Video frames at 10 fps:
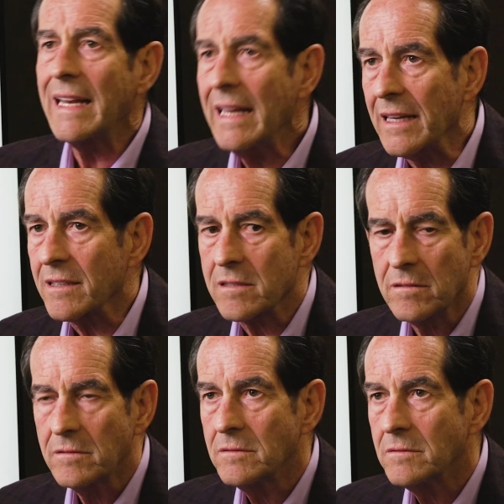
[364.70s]
it is.
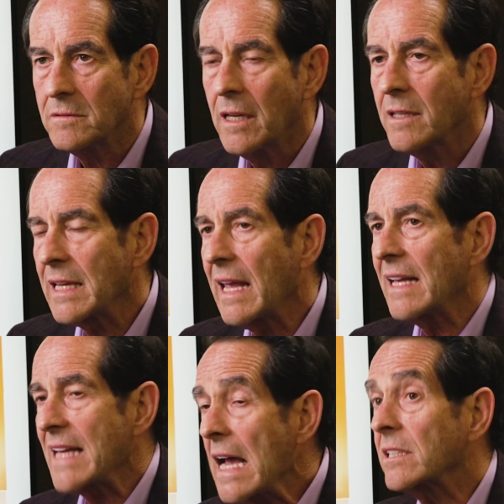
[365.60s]
See,
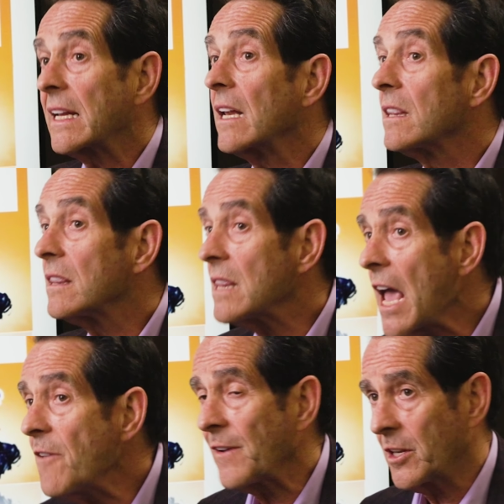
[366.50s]
it's actually
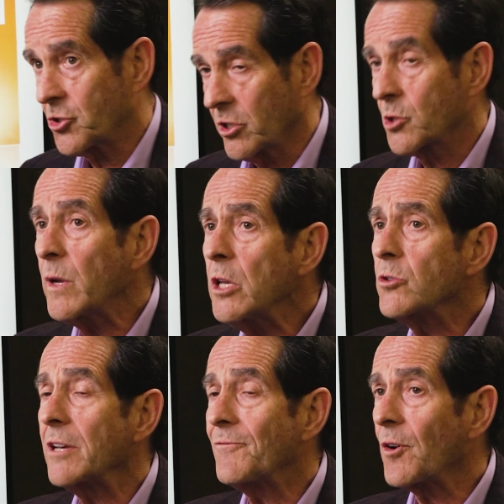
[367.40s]
life insurance. We
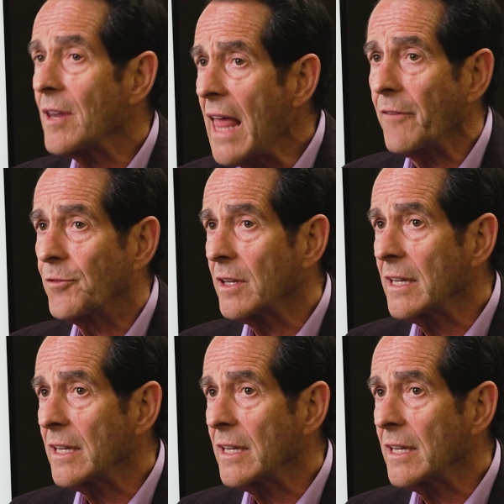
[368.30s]
use it for life, for